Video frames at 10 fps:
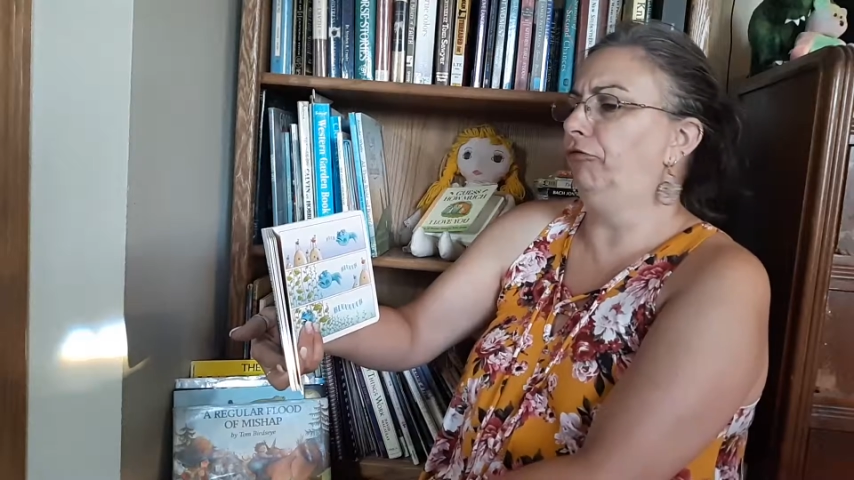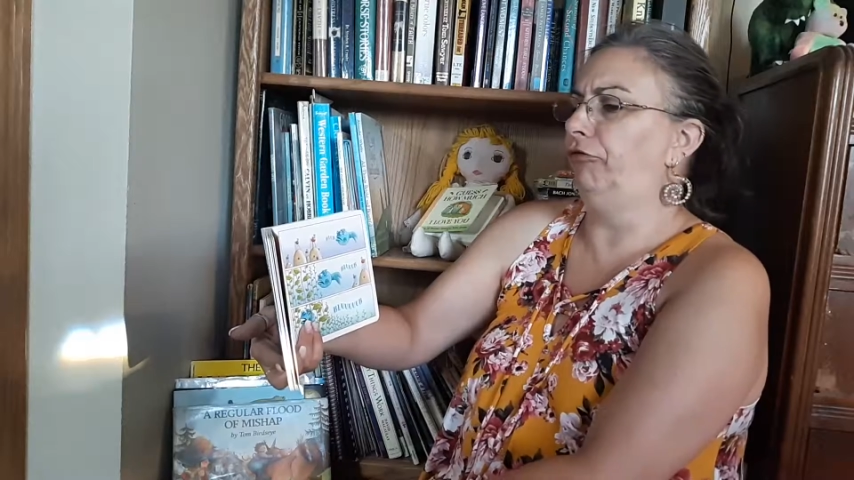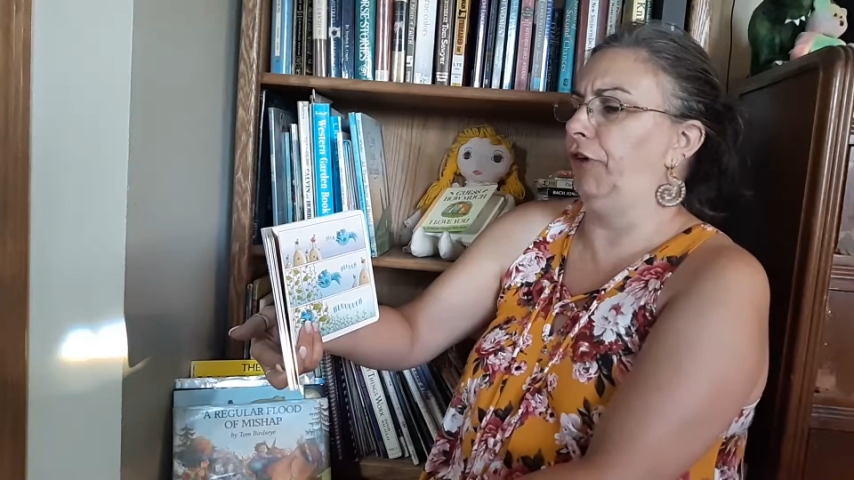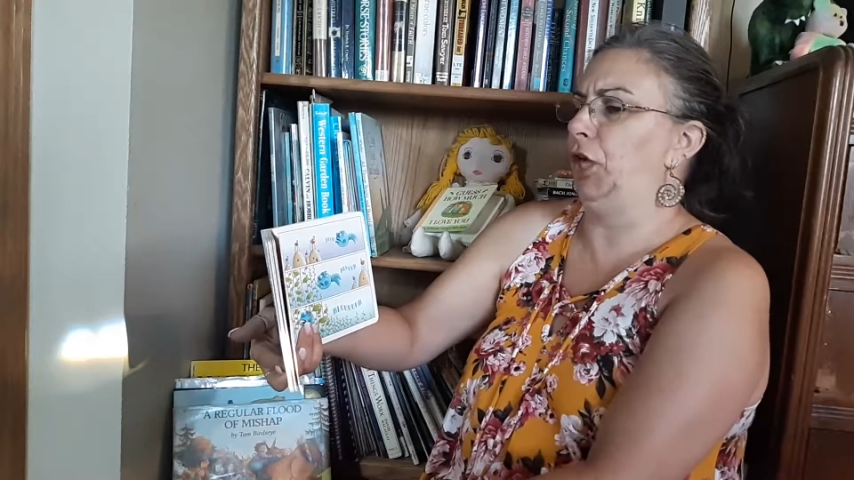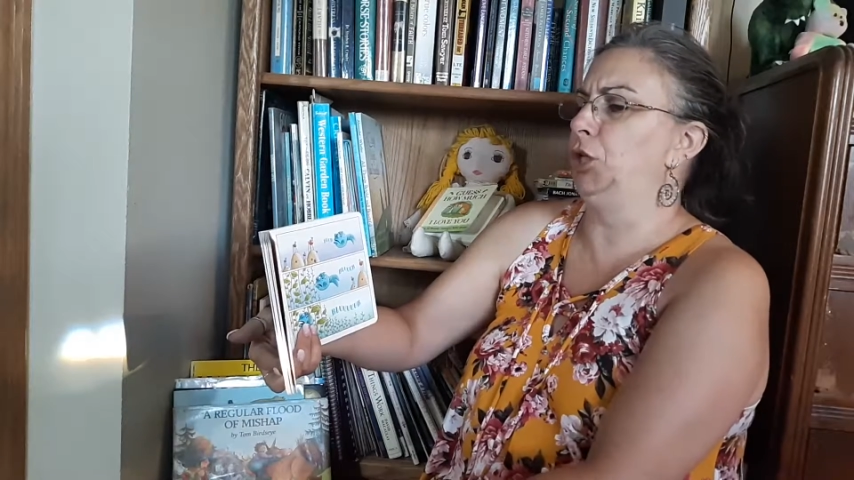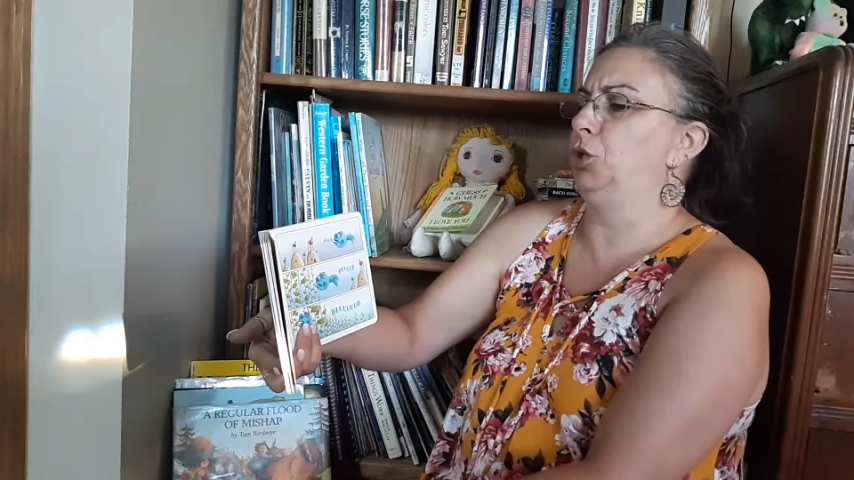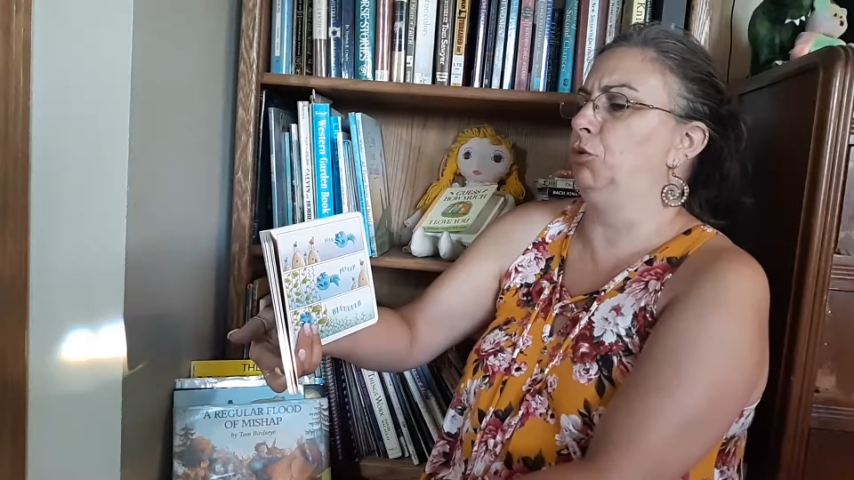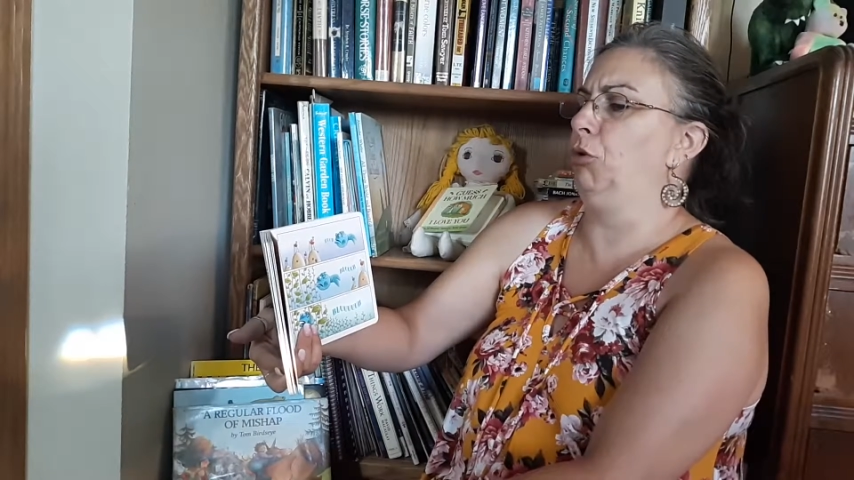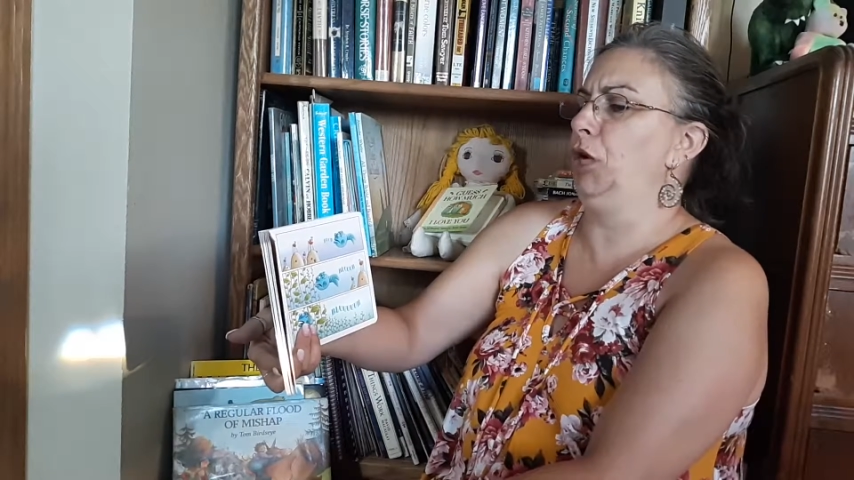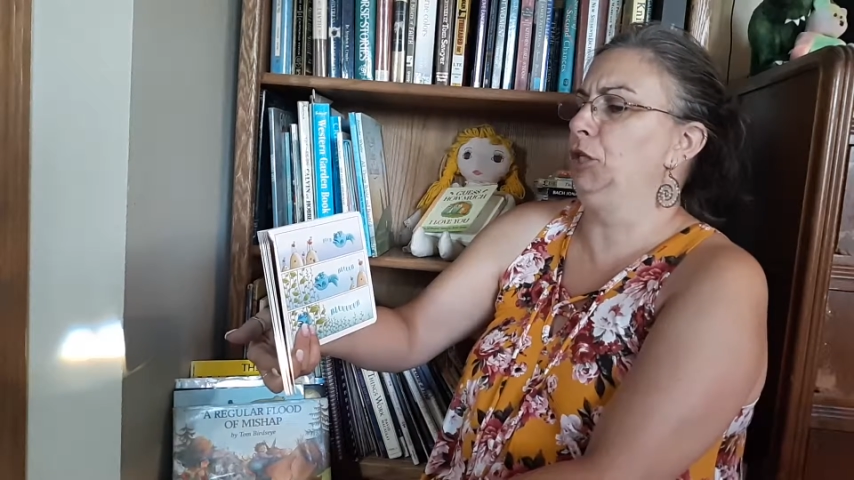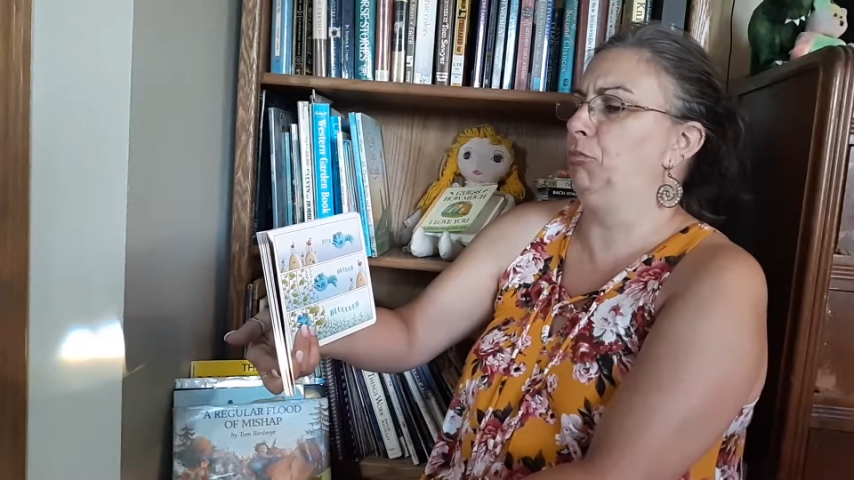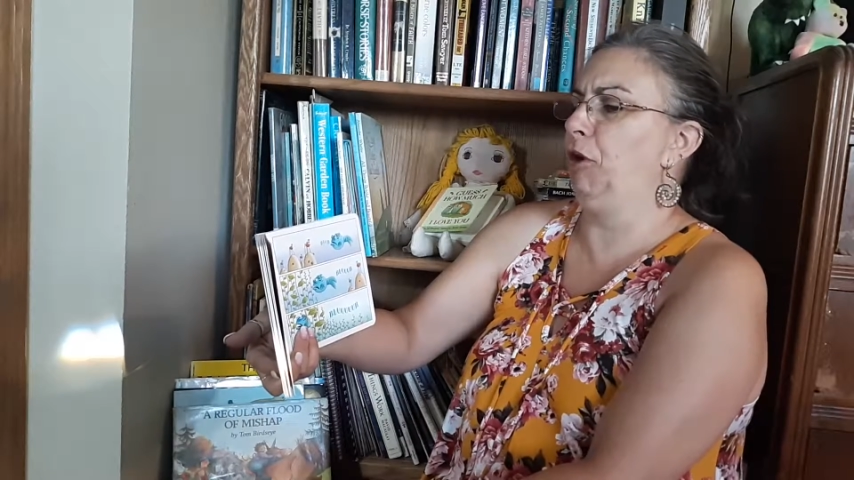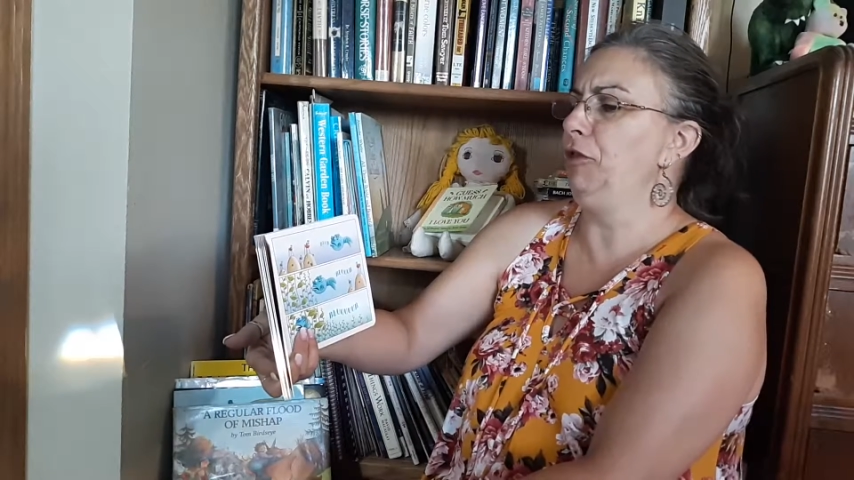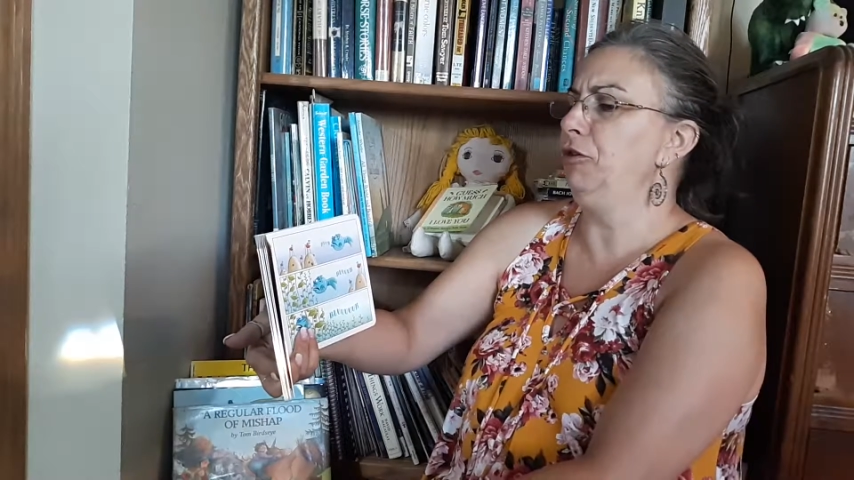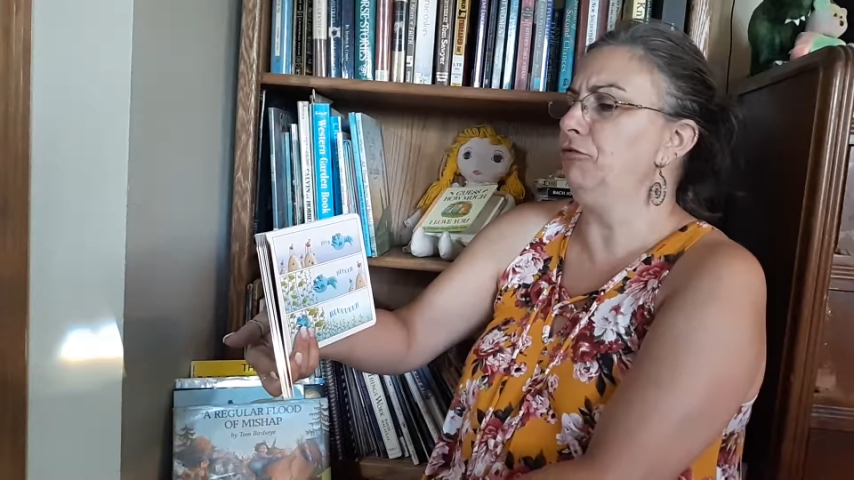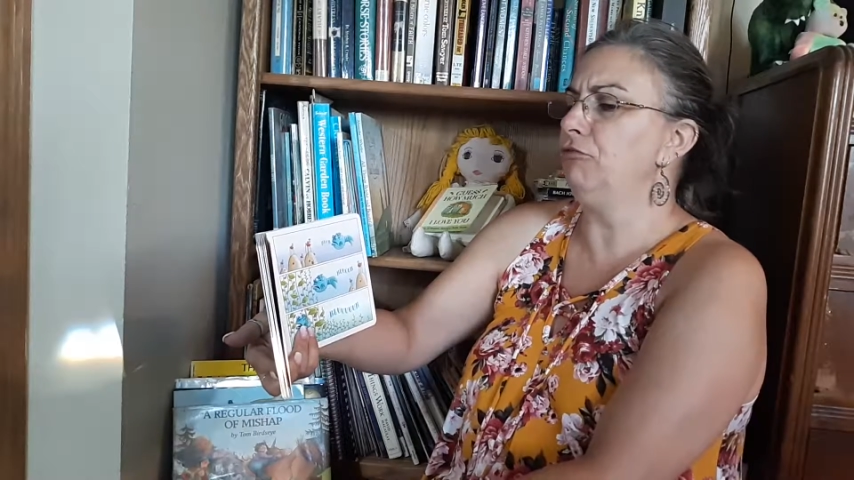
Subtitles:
face, so I spread the